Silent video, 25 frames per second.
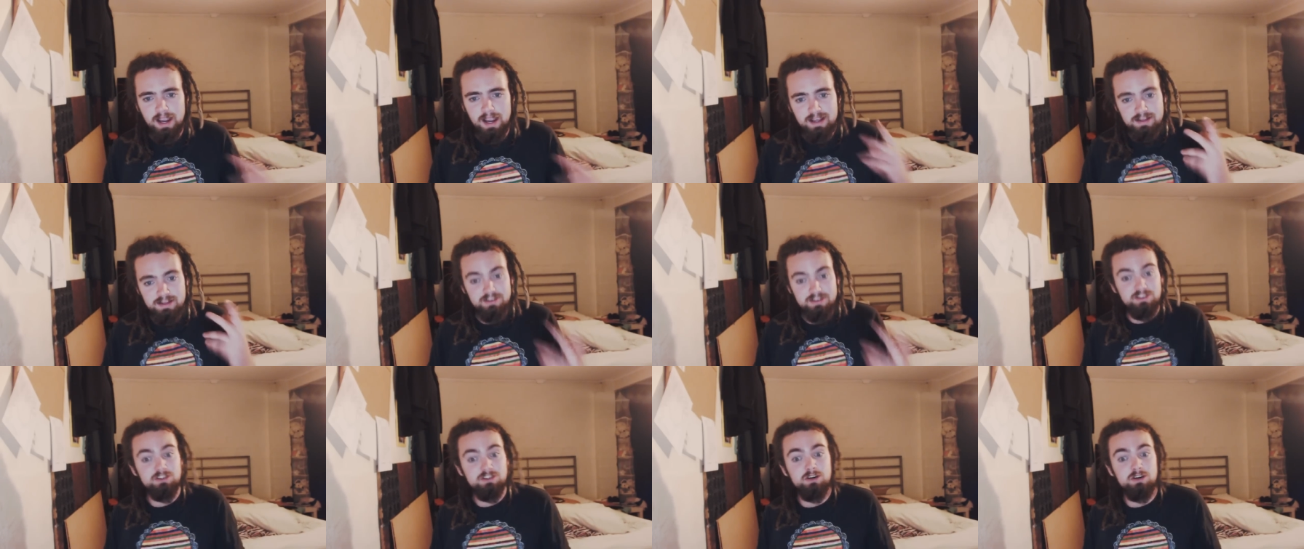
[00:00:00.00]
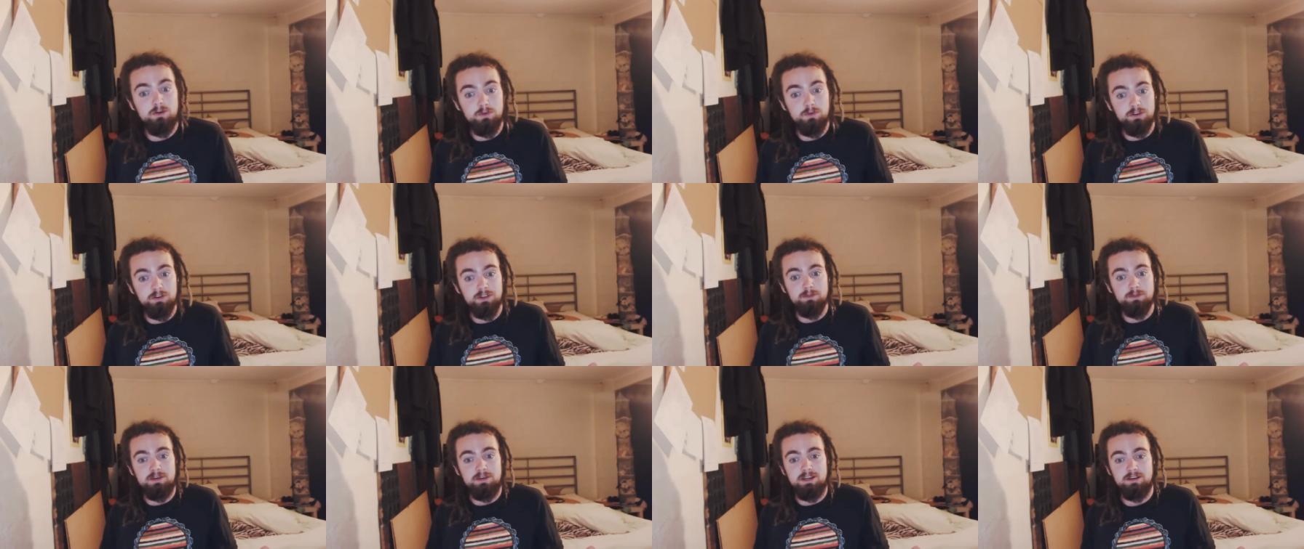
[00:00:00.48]
And this is not
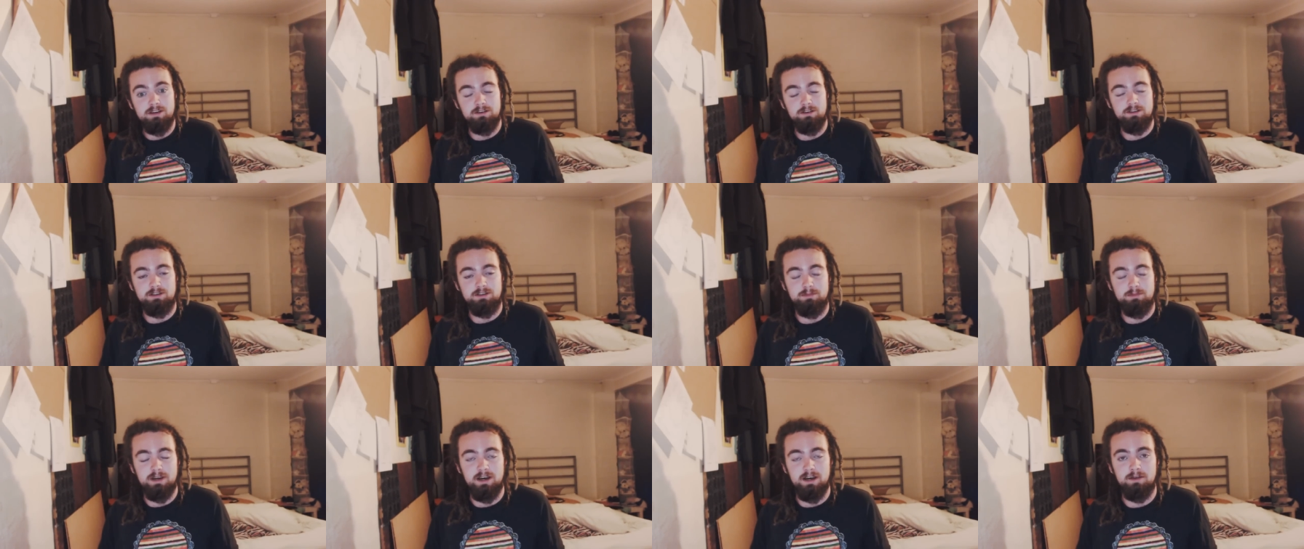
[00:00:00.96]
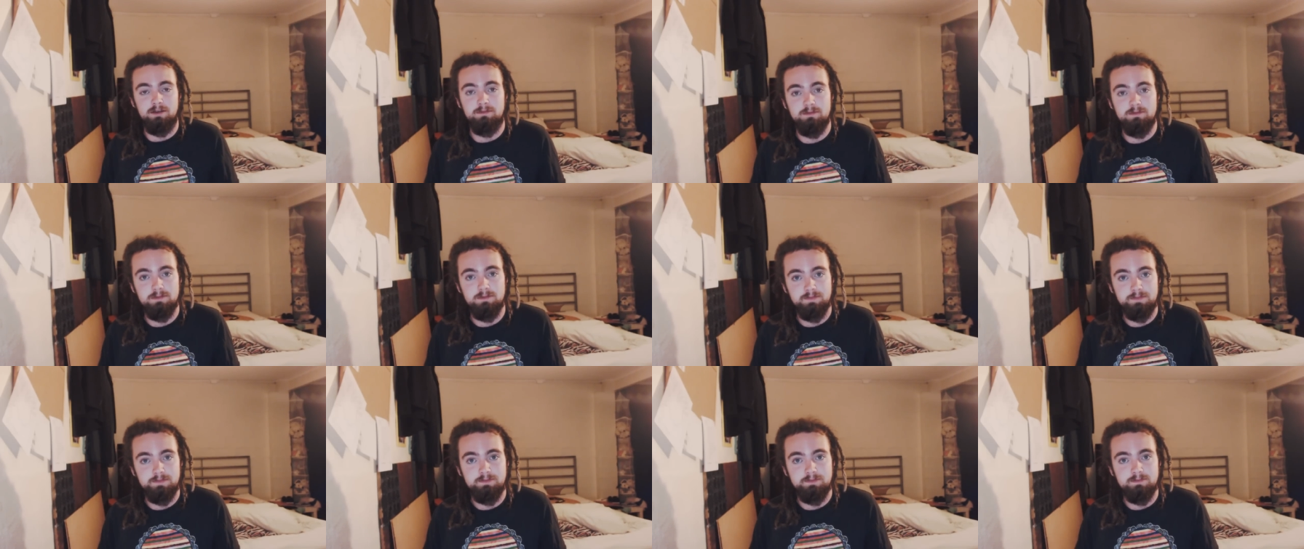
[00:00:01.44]
what the media is about.
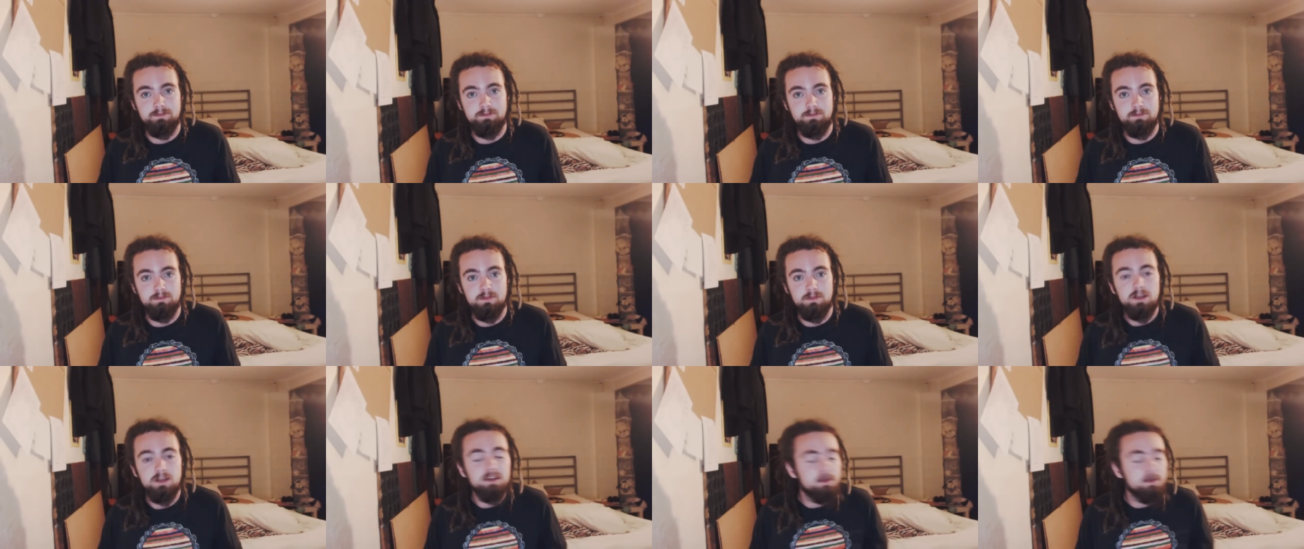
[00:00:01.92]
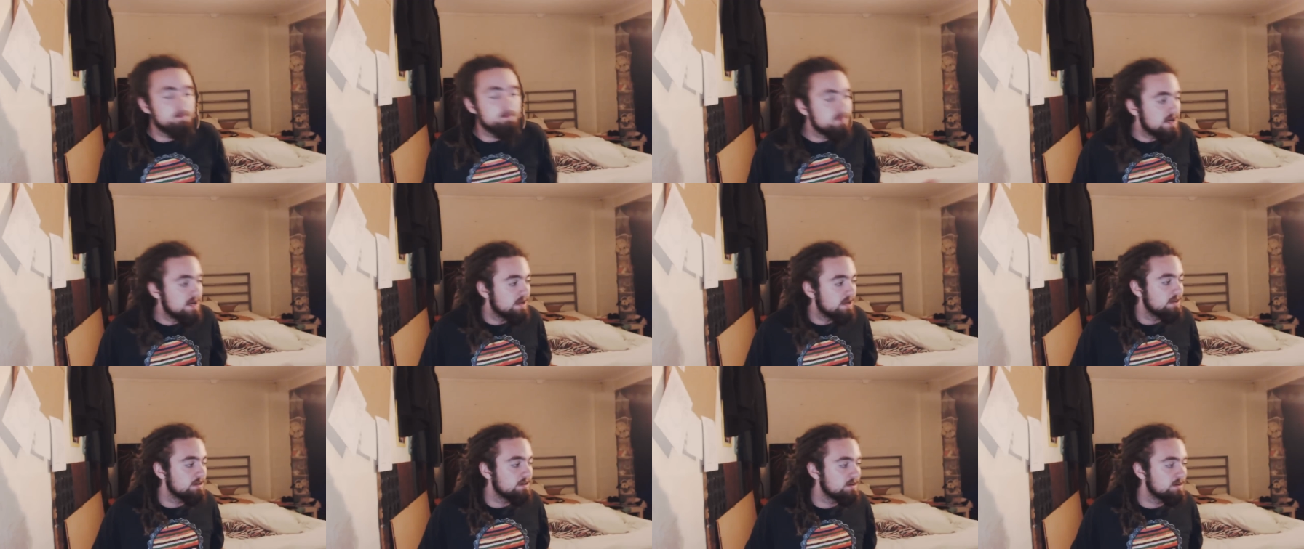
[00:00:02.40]
The
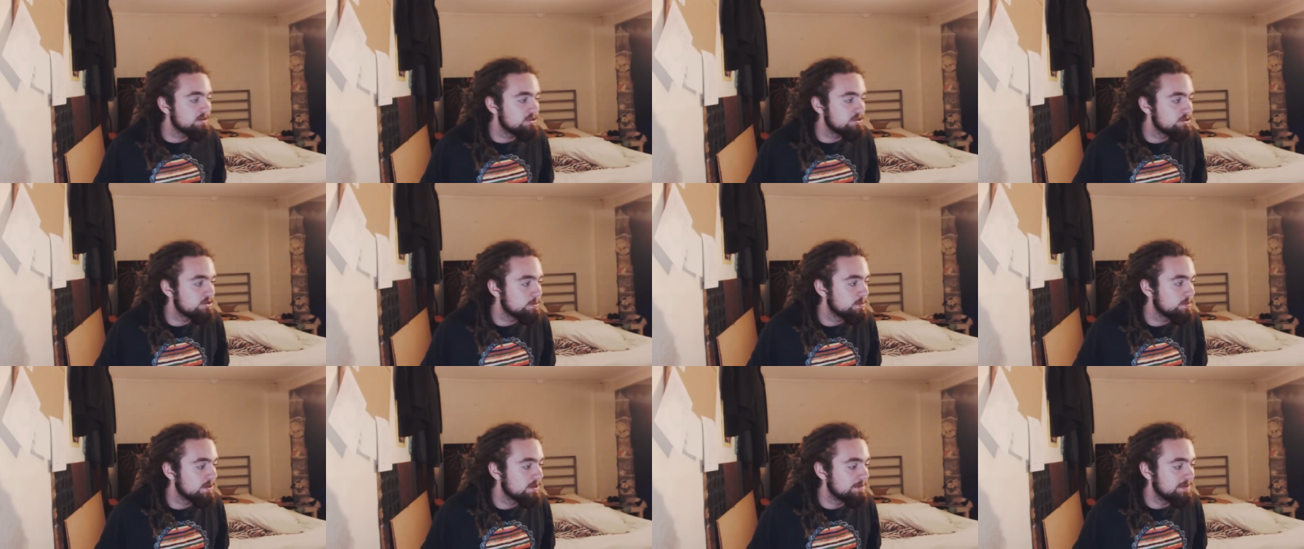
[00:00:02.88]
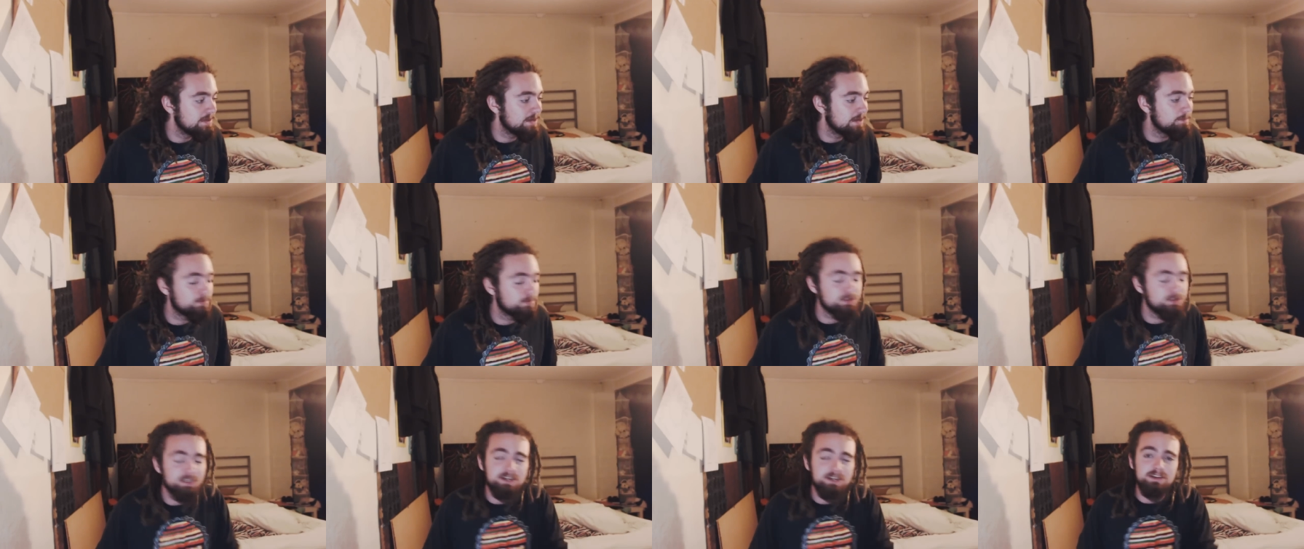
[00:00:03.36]
media should be
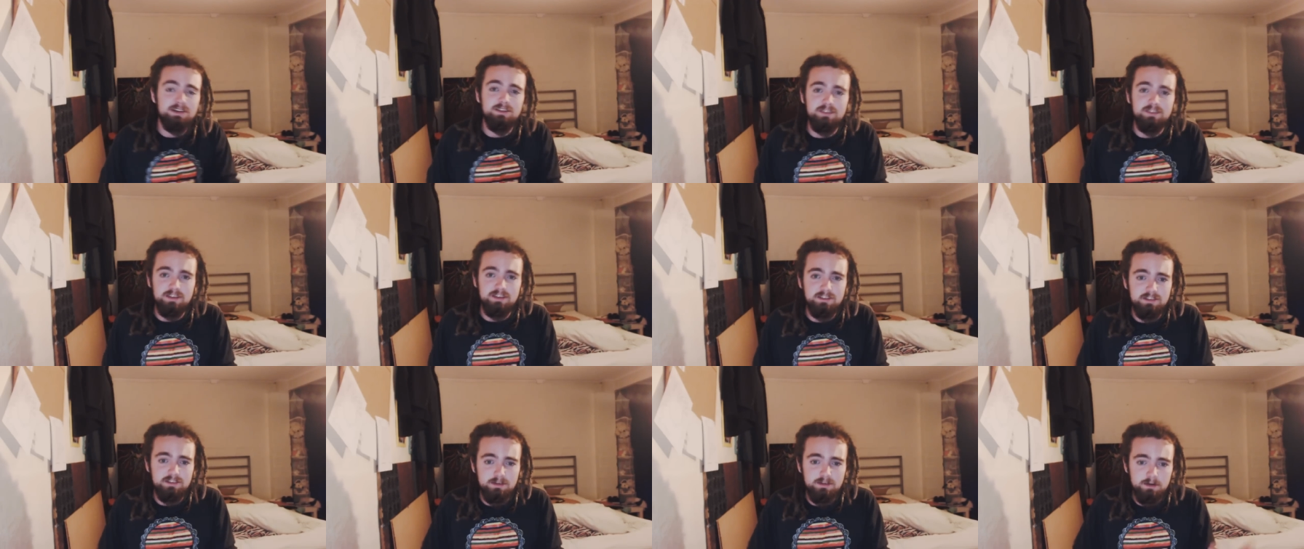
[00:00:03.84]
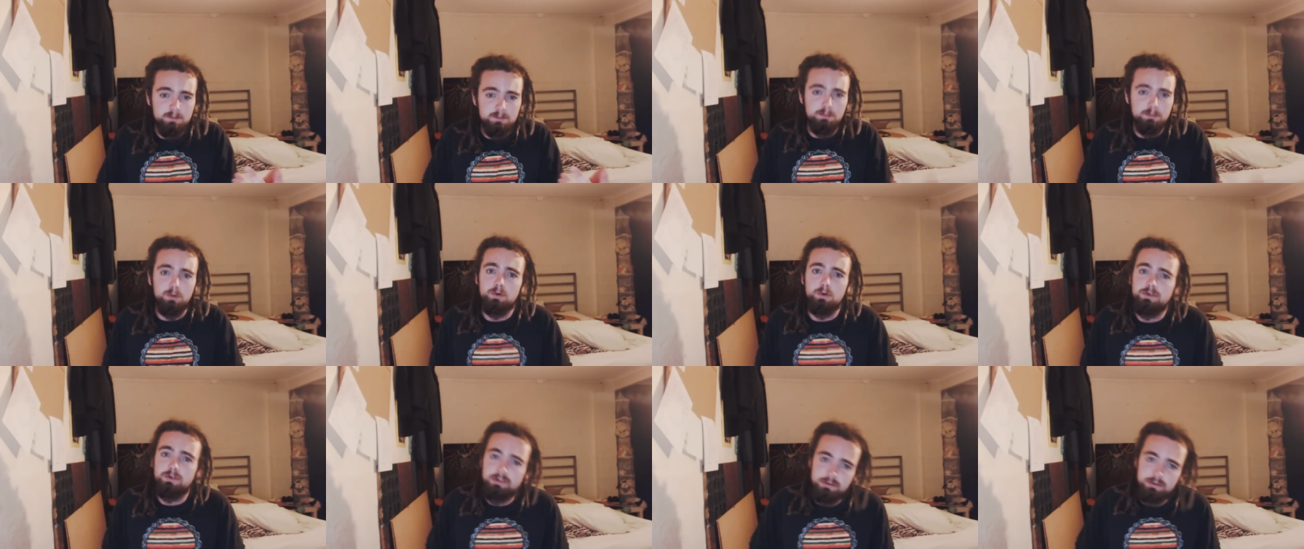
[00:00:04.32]
about presenting things that are
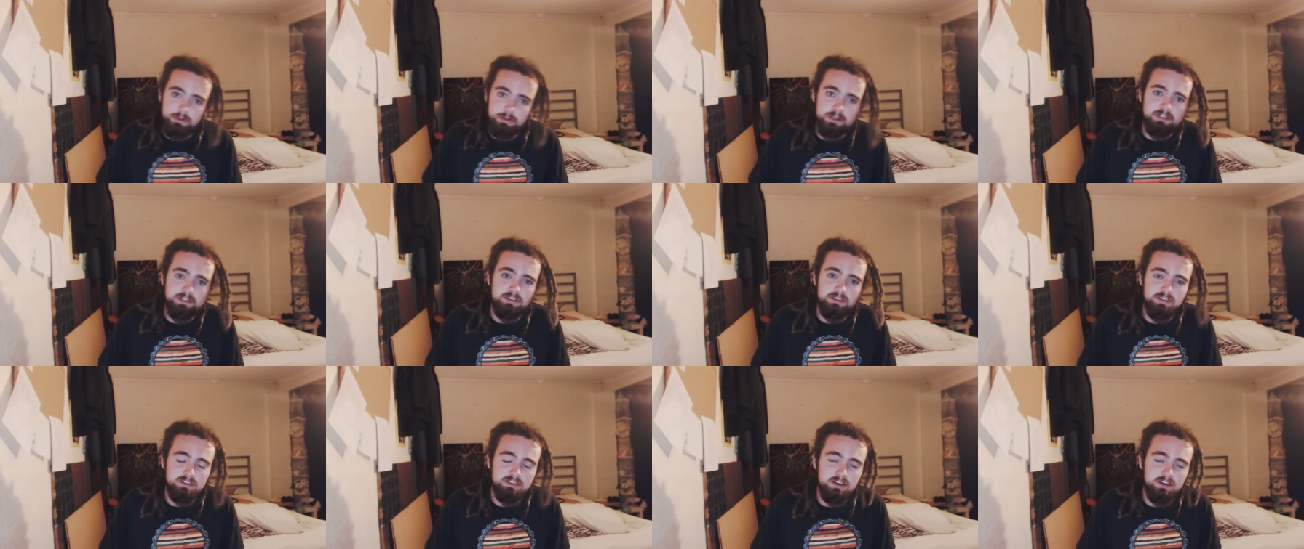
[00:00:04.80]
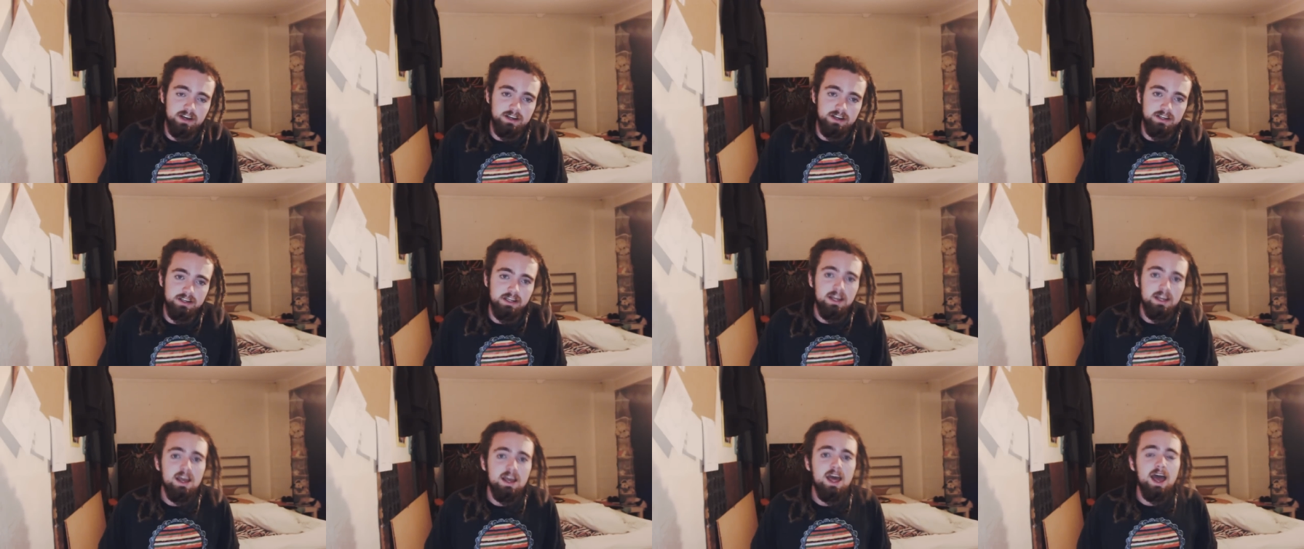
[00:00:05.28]
important to our
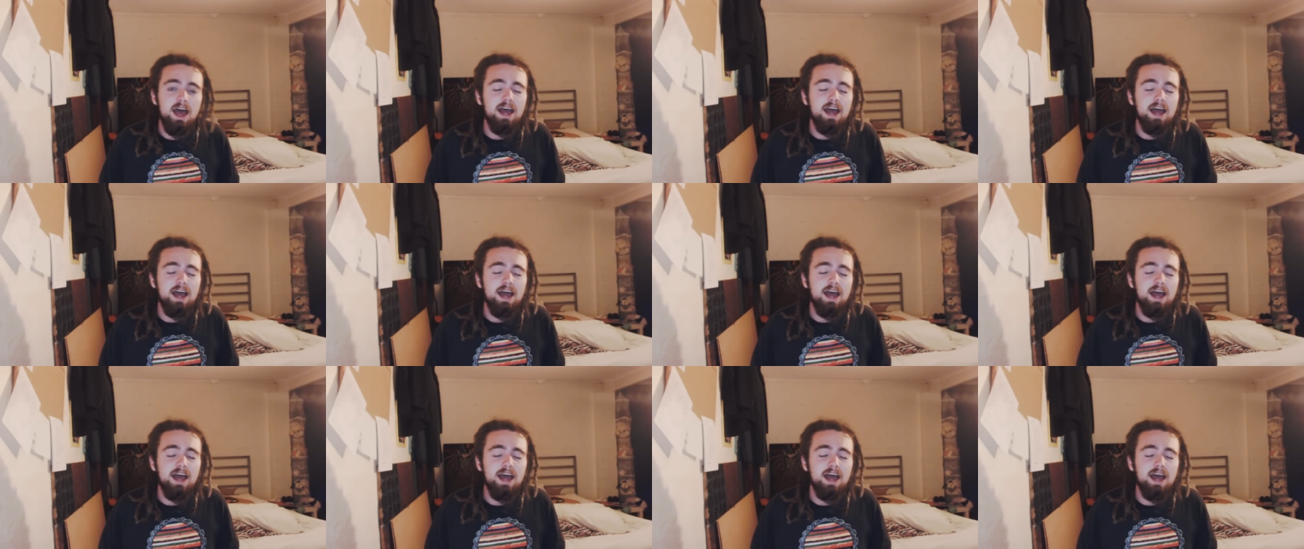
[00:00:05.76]
society